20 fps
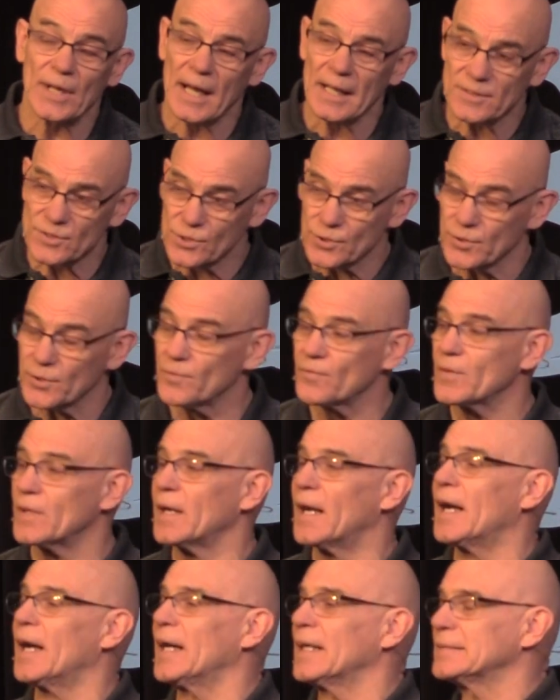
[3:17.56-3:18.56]
not serve
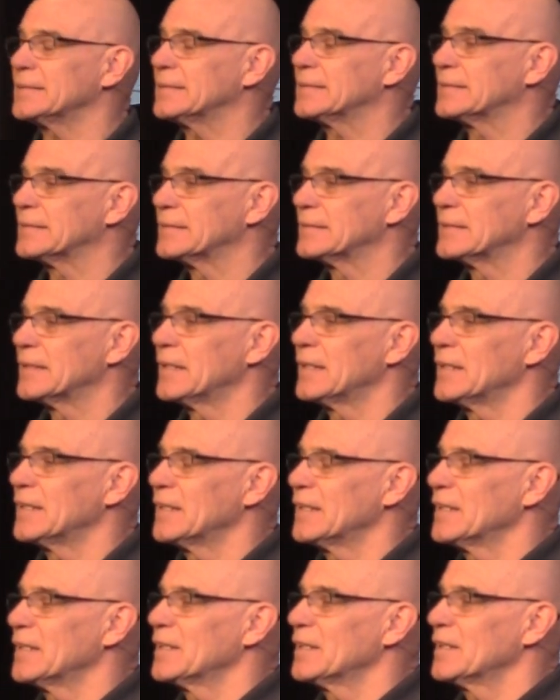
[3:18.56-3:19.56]
God,
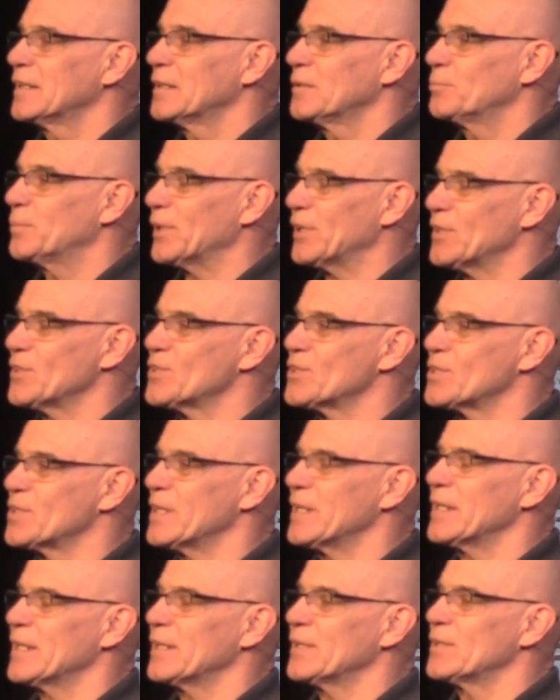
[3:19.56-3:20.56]
but
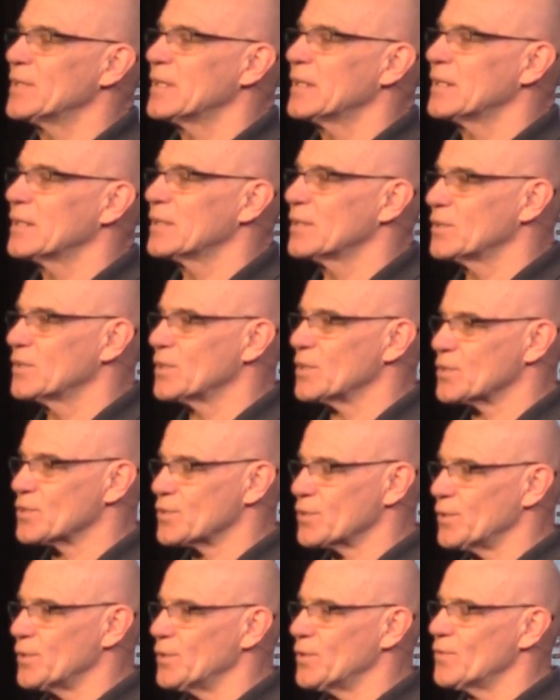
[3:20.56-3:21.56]
instead to
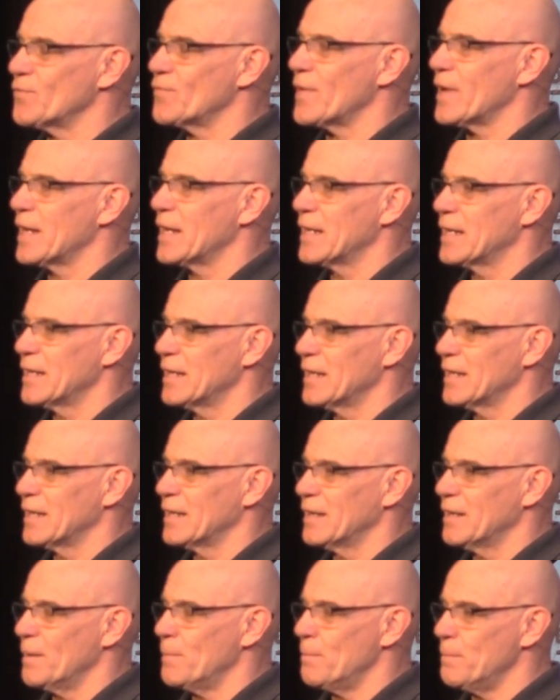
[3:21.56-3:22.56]
serve
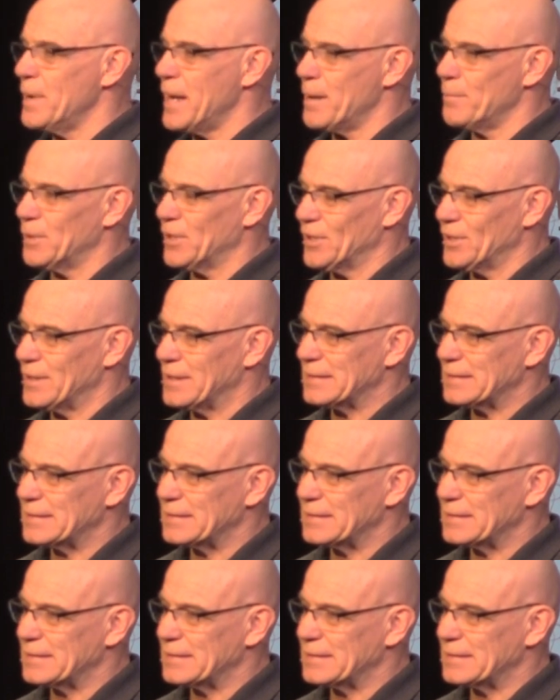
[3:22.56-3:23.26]
mammon.